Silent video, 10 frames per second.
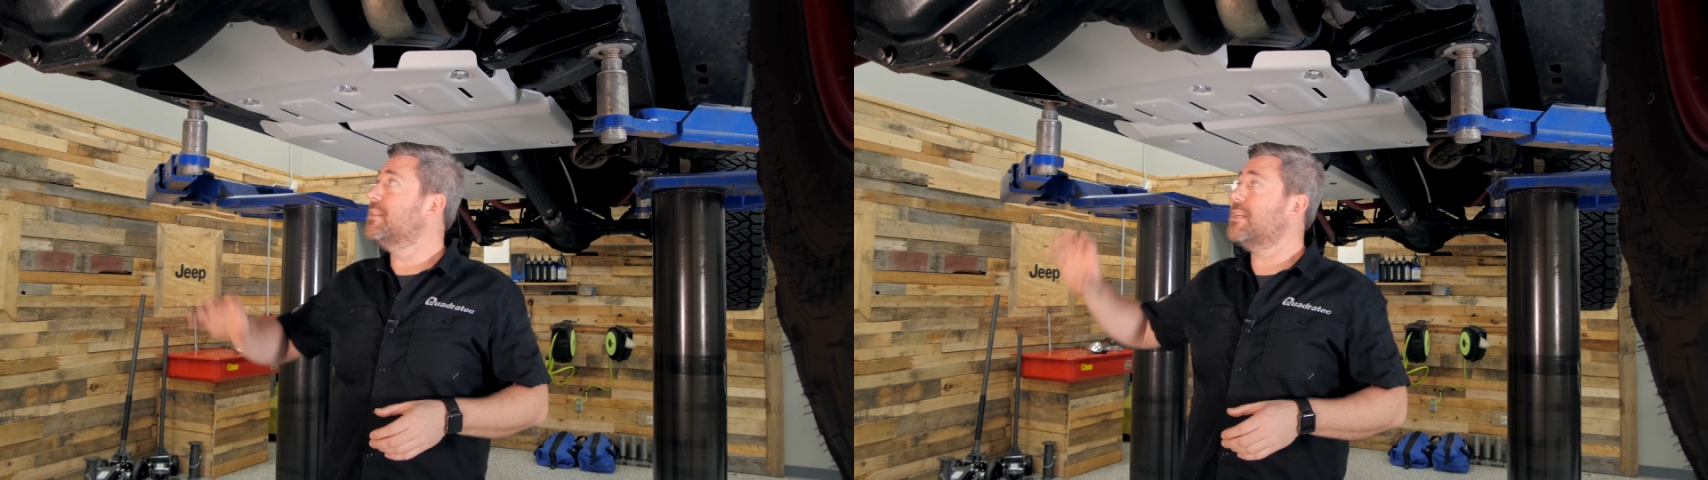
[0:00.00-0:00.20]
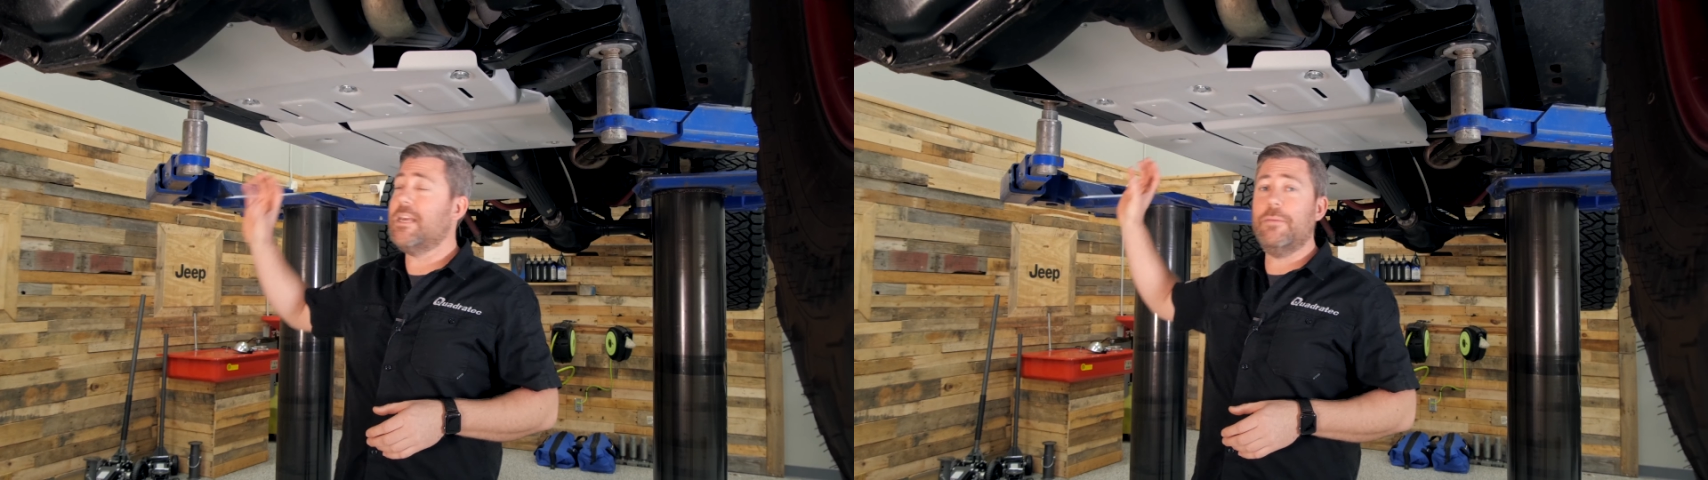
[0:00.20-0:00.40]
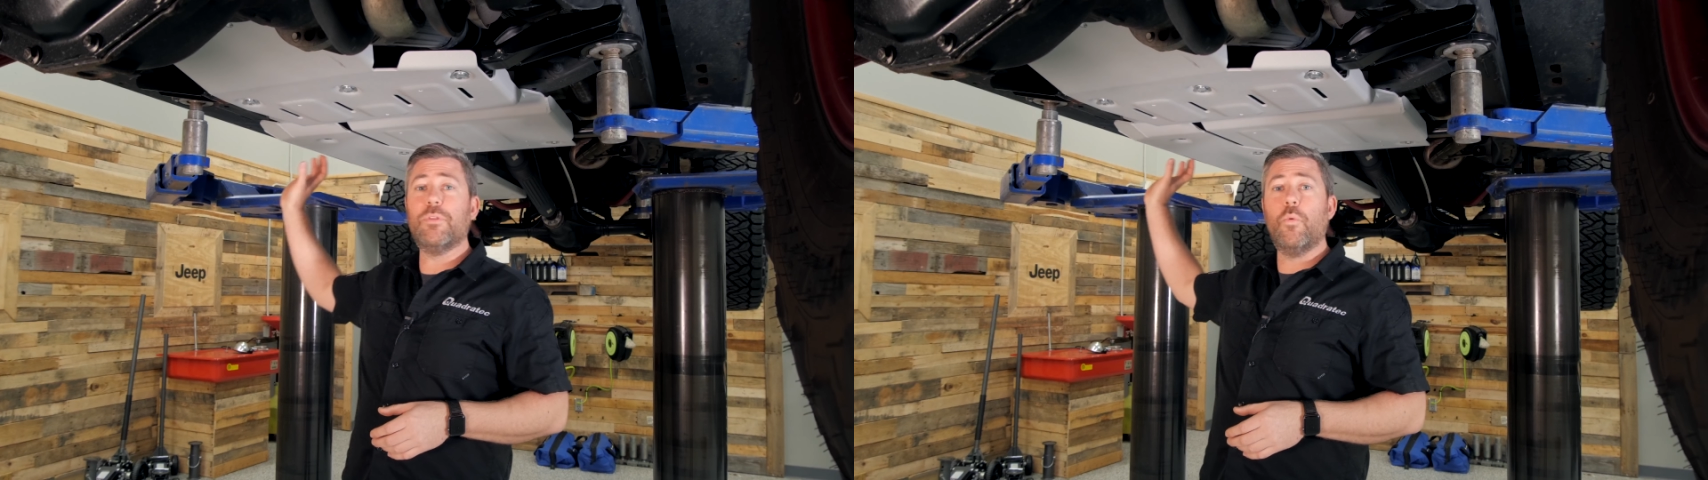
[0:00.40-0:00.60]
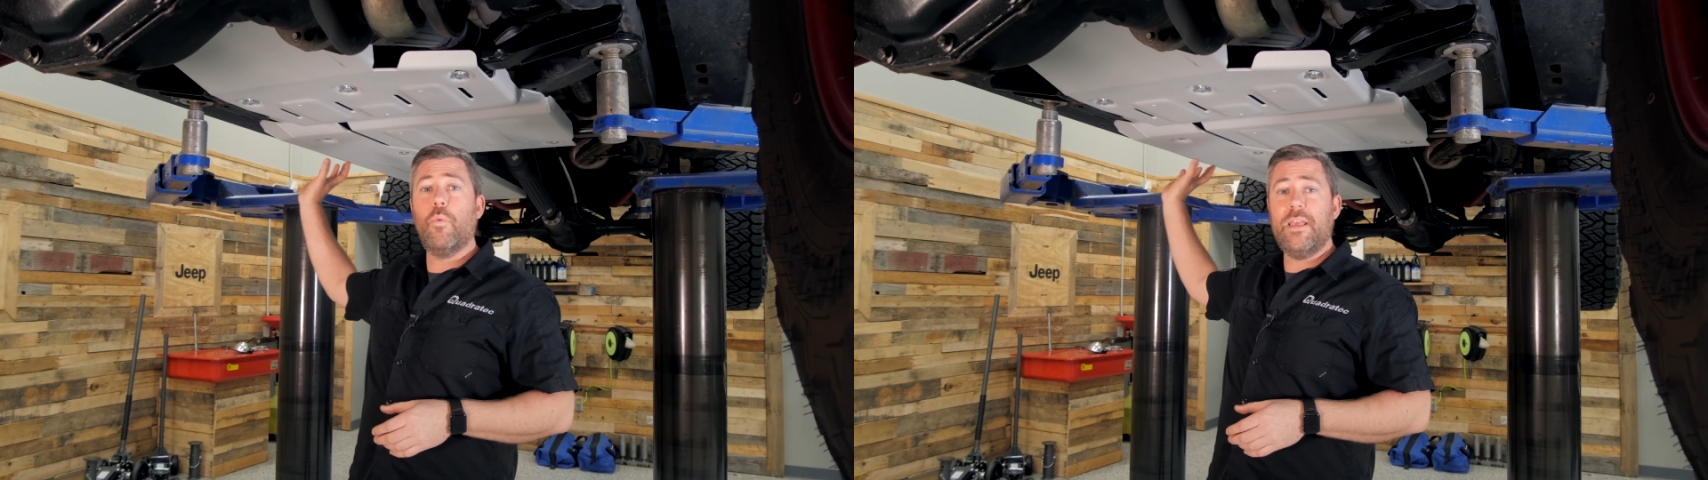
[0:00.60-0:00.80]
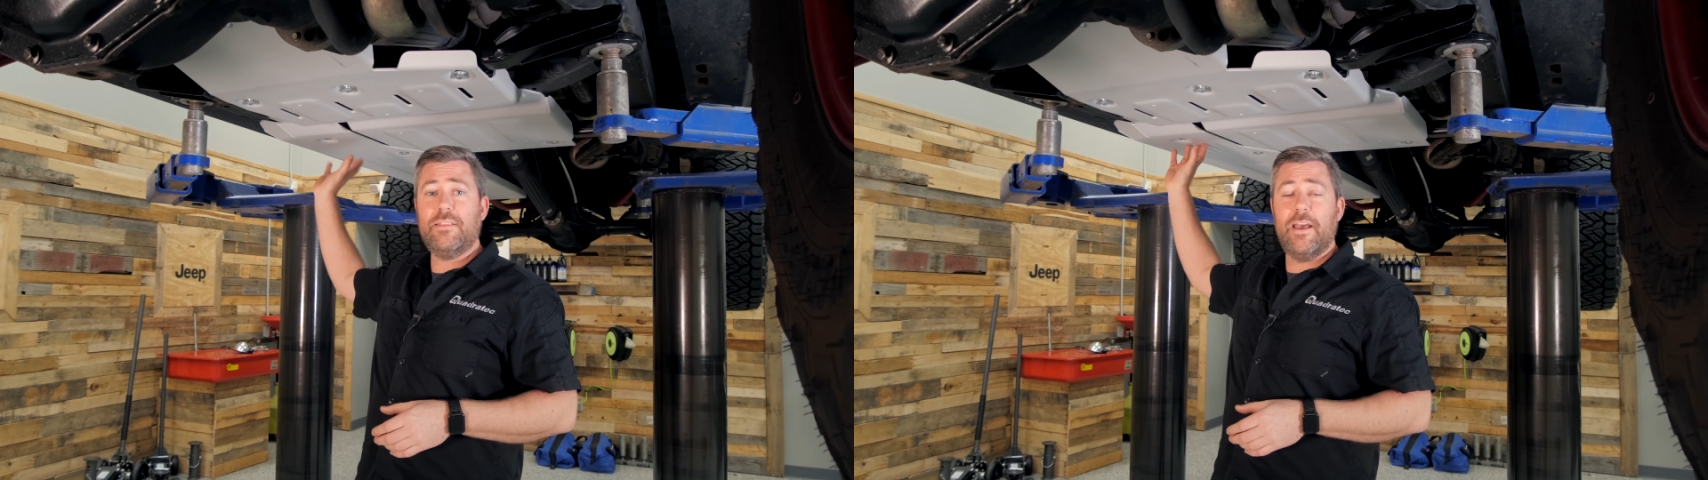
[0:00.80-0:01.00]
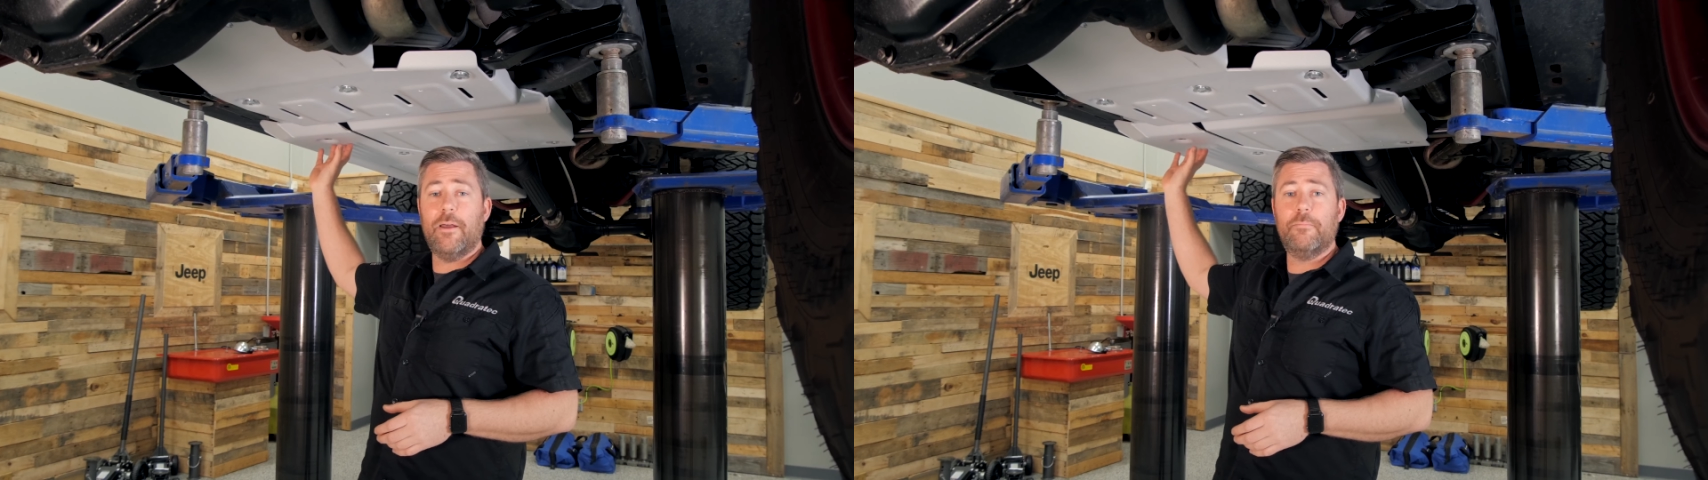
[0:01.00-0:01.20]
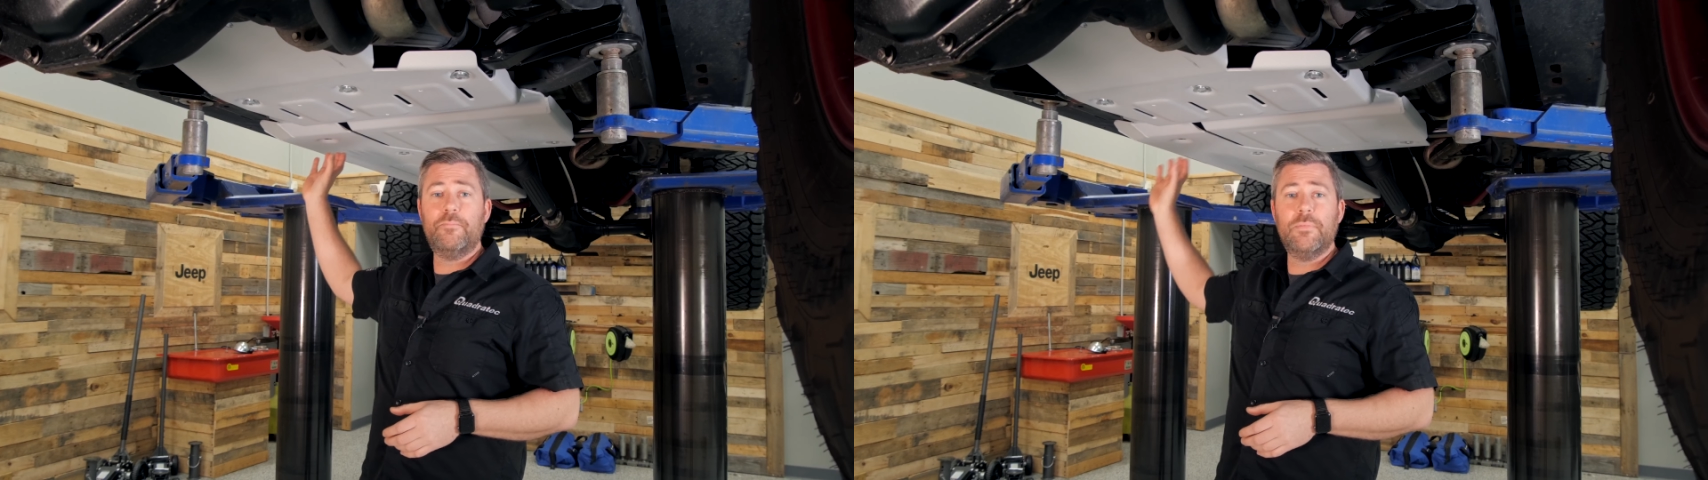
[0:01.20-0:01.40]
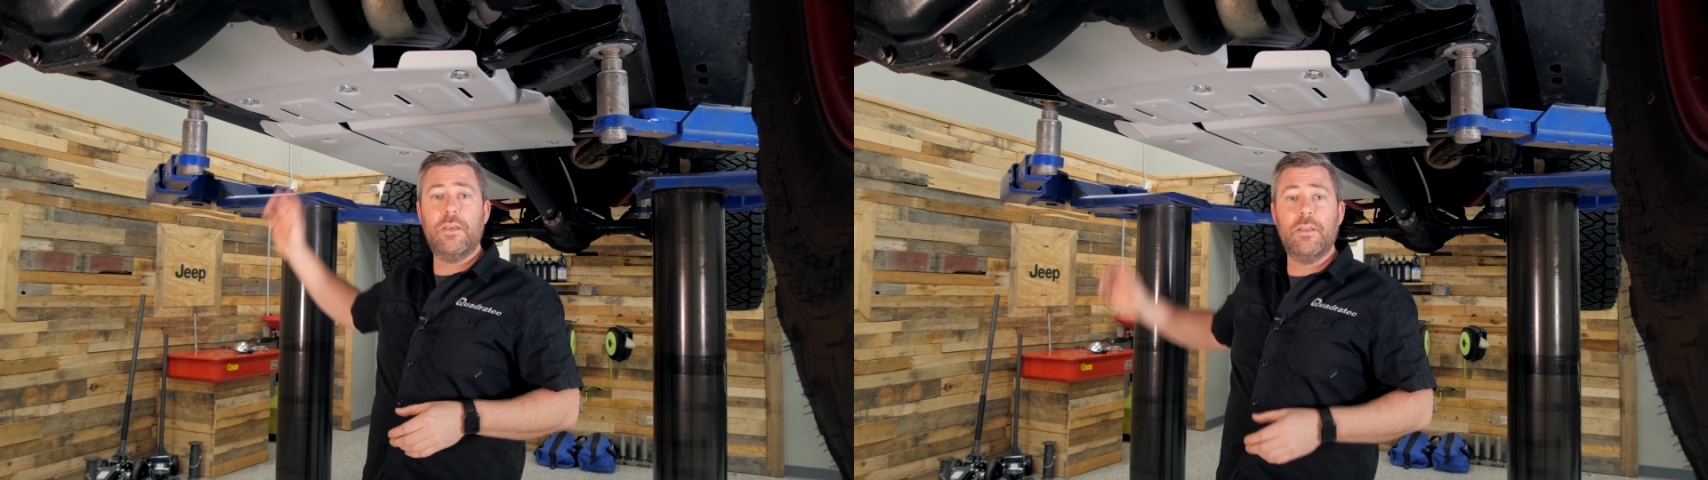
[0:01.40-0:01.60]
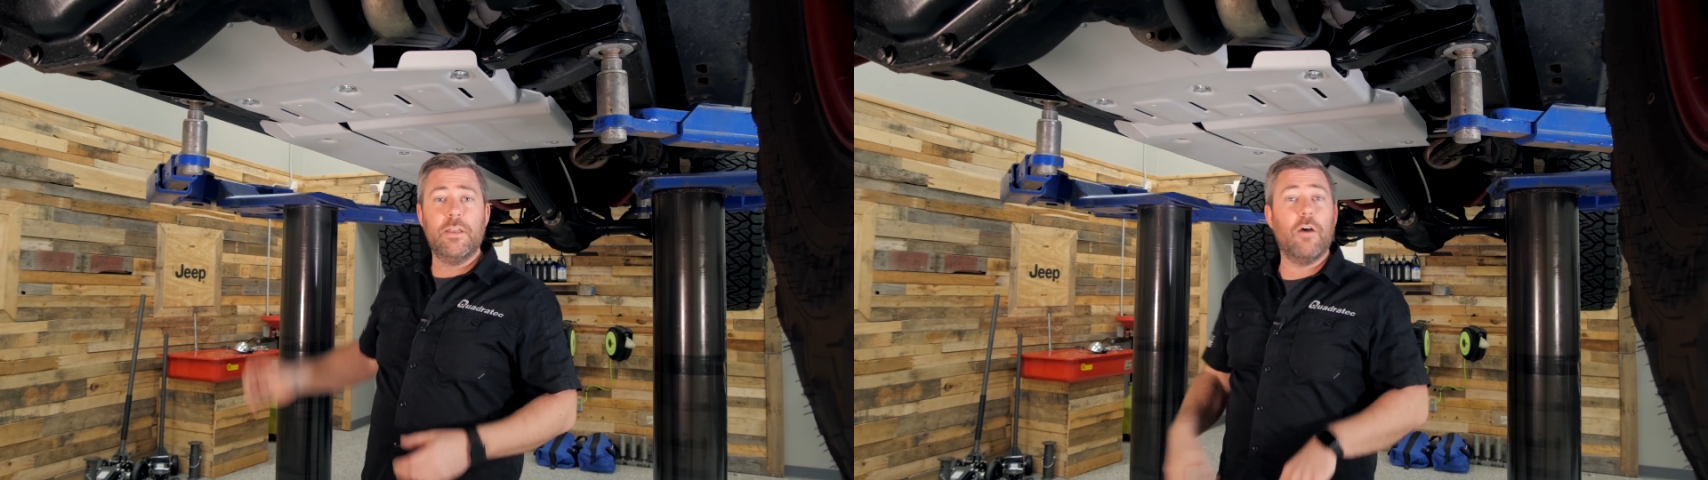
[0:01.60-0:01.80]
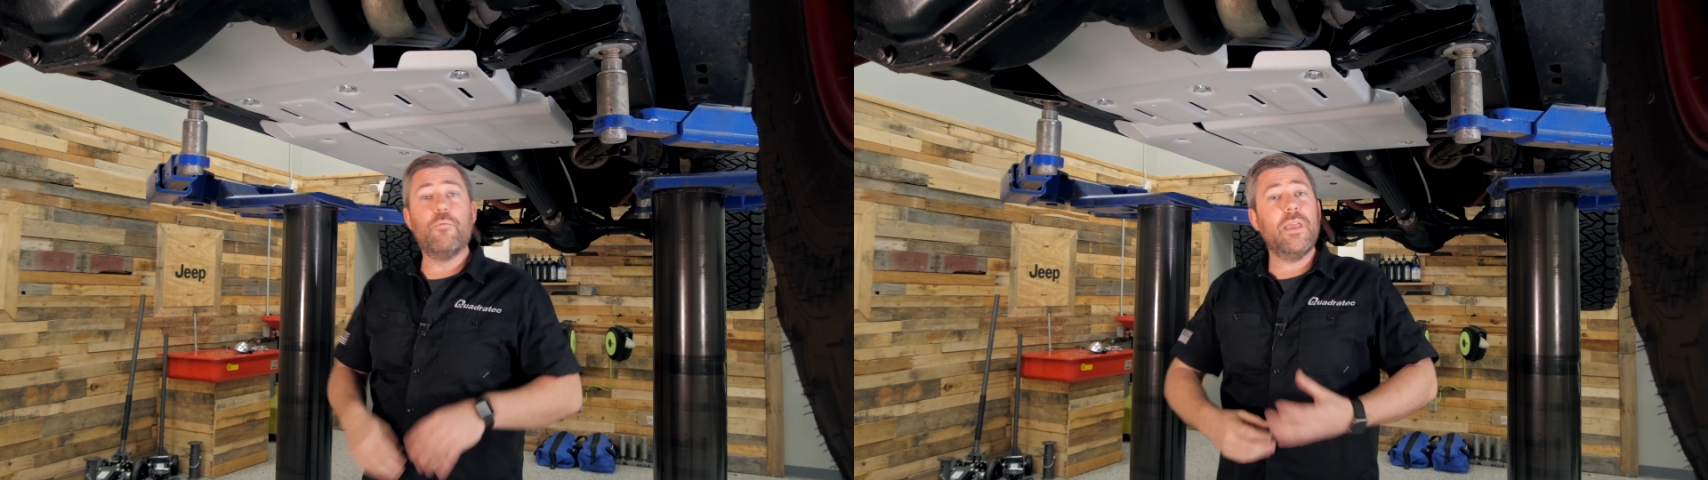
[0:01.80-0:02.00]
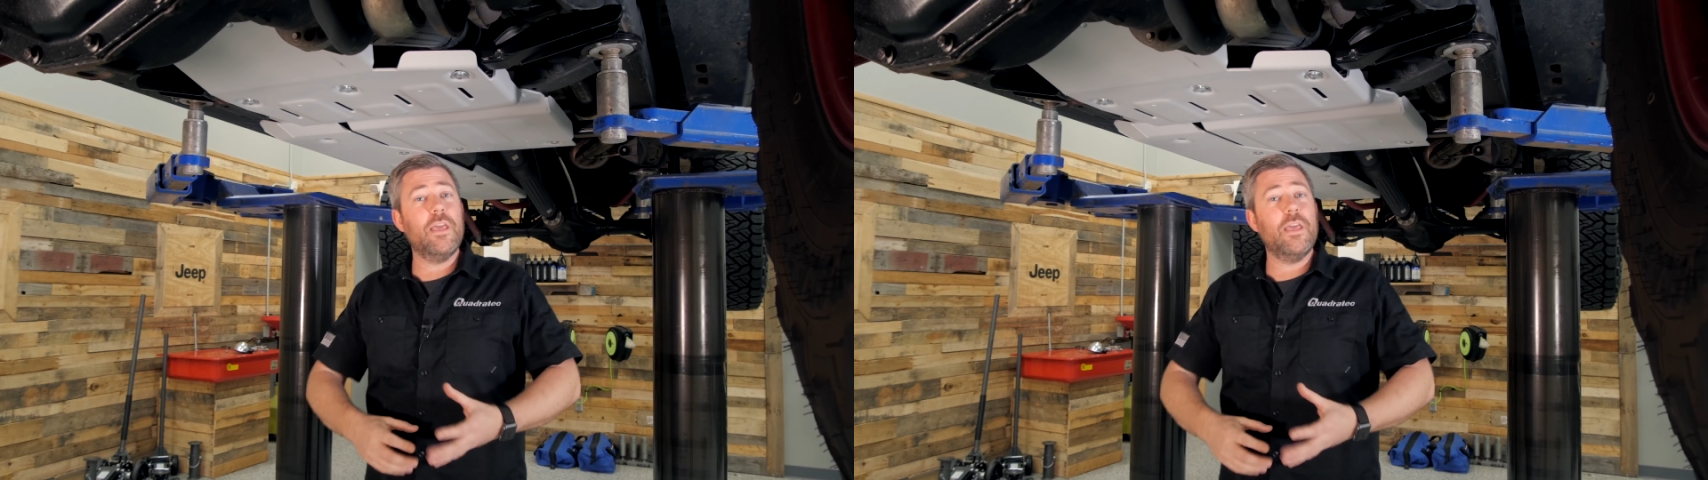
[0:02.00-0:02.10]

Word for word: to keep the weight down. Now if we